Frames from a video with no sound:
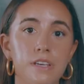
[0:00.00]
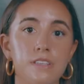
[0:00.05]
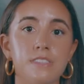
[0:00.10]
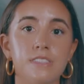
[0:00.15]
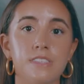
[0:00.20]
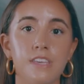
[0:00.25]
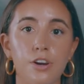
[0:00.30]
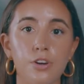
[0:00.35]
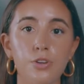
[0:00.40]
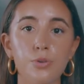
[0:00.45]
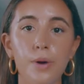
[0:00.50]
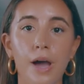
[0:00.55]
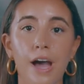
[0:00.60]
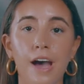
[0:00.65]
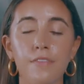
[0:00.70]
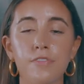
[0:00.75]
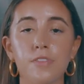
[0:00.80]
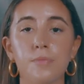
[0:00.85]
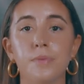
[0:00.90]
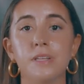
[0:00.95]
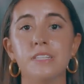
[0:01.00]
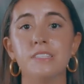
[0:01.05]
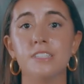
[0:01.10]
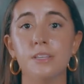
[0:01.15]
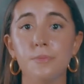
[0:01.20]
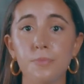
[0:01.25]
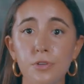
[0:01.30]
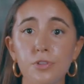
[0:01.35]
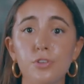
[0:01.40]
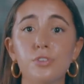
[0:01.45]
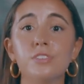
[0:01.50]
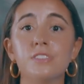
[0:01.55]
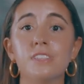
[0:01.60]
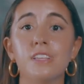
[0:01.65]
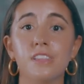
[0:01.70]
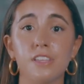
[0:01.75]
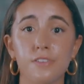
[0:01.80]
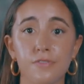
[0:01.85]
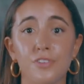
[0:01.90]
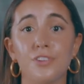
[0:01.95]
because there you have the mandibular
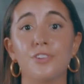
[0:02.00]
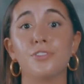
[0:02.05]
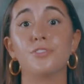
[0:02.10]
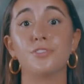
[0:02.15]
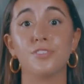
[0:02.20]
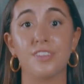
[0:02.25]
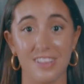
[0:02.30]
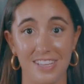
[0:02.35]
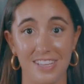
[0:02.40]
salivary